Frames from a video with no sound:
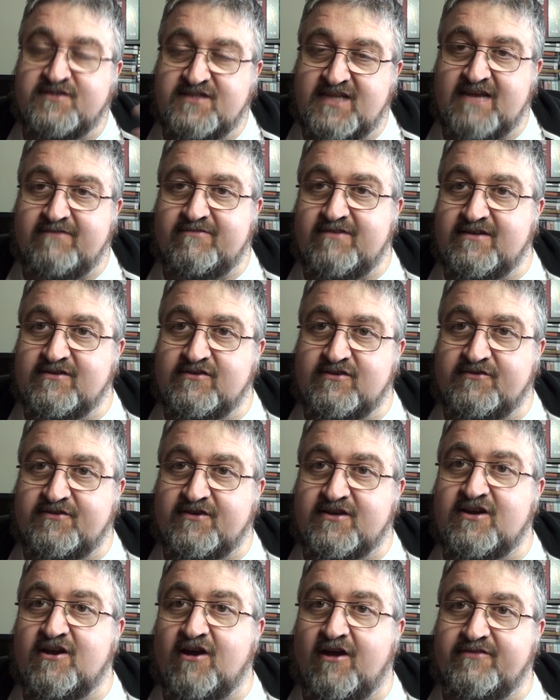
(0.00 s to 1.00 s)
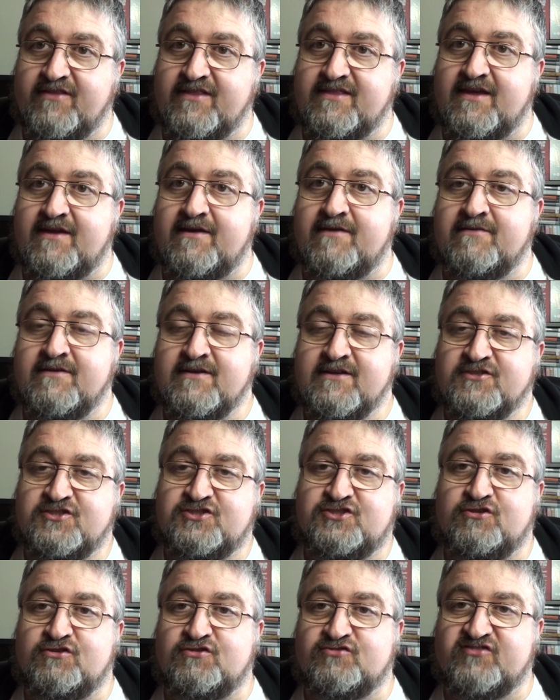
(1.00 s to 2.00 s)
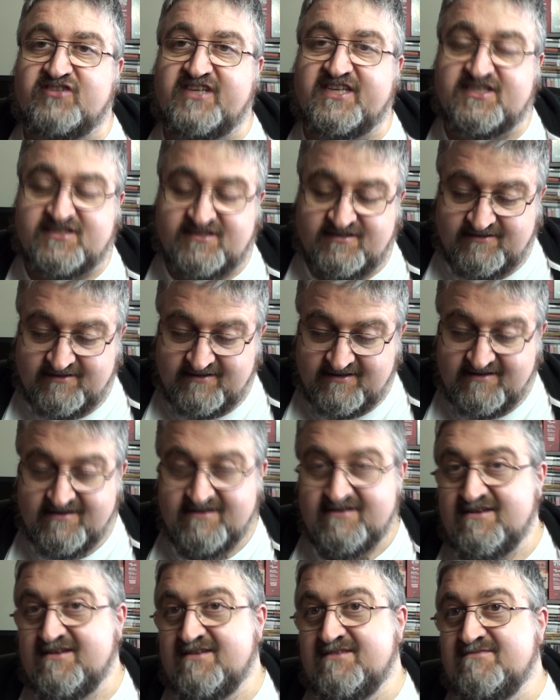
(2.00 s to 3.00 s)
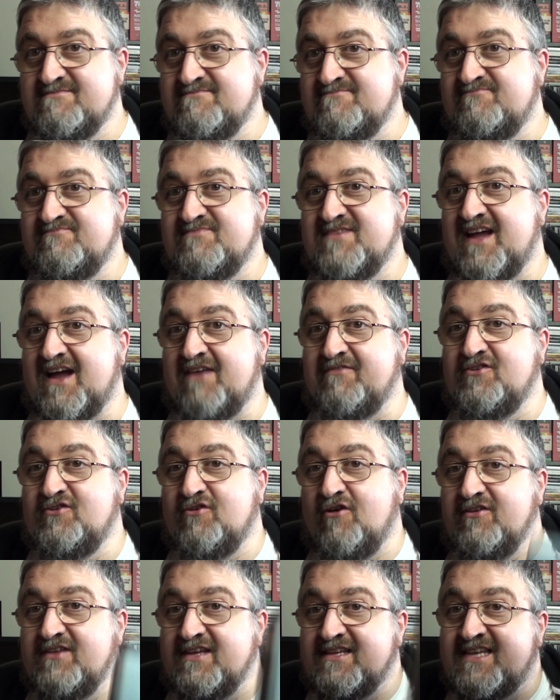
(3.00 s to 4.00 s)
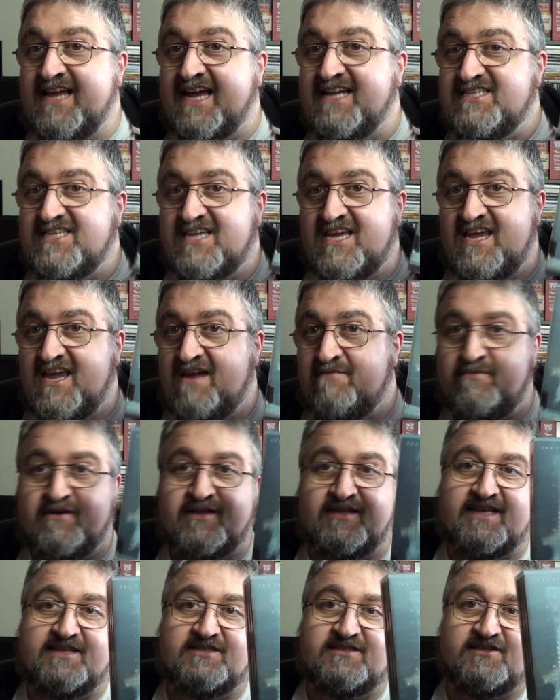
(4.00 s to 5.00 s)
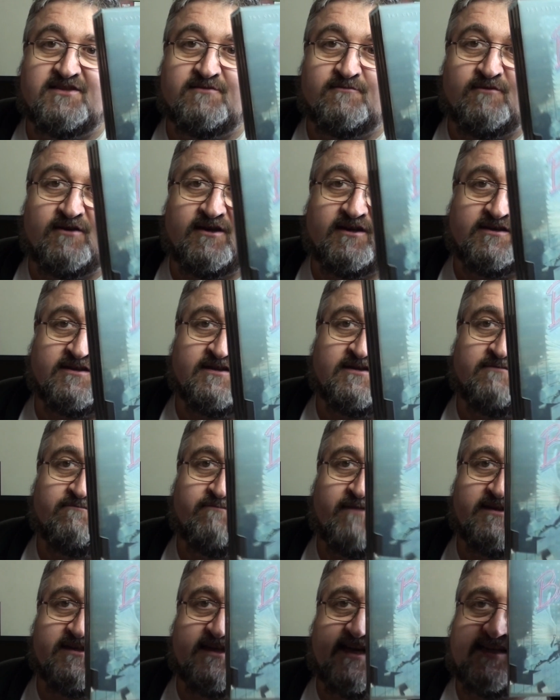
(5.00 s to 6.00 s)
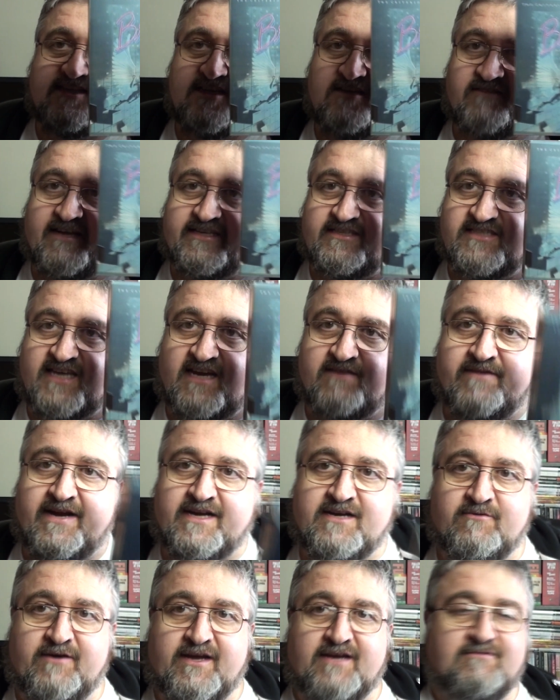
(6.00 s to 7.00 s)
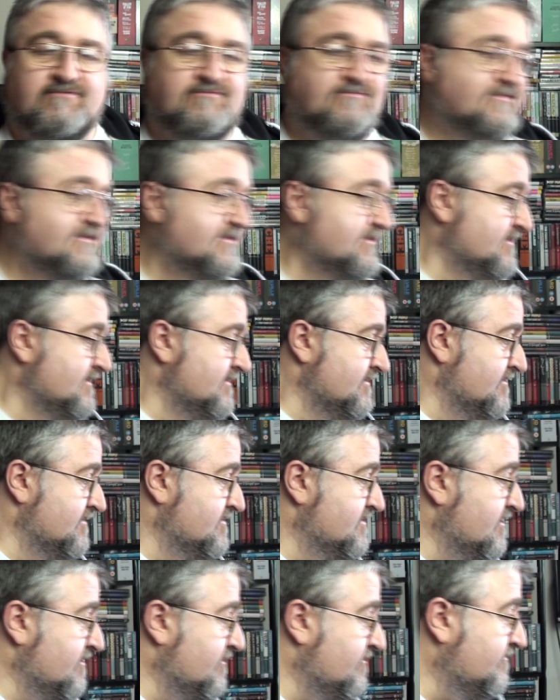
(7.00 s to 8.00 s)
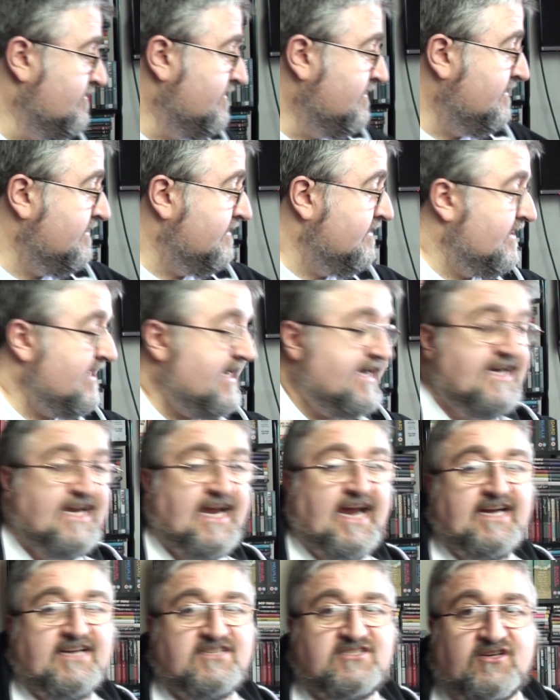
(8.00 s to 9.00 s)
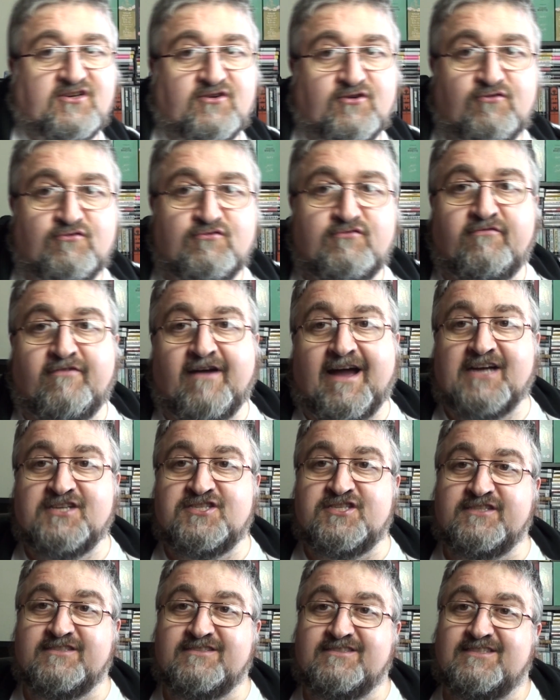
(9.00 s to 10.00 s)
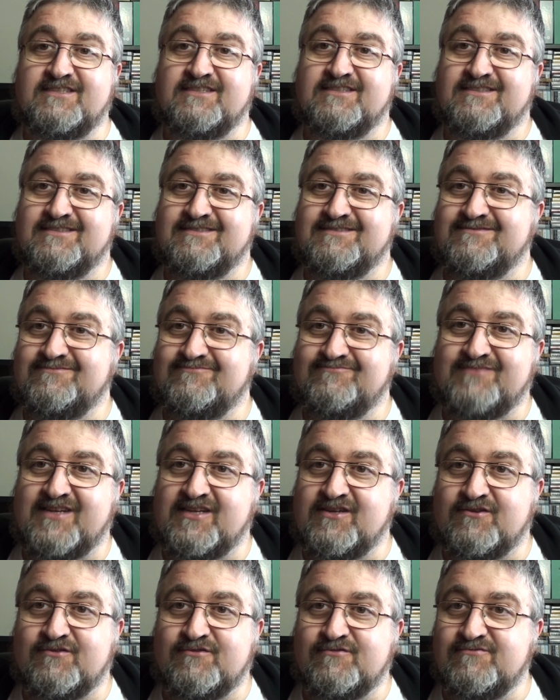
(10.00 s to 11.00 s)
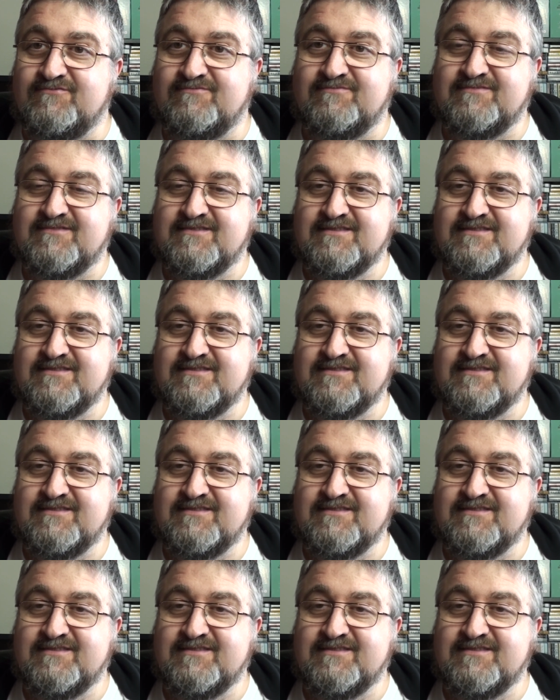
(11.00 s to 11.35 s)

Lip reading: TV, another cut that the studios released. I've got the disc here, but the disc doesn't work, but it's a nice collector's item anyway. So again, it's an old fashioned, you know,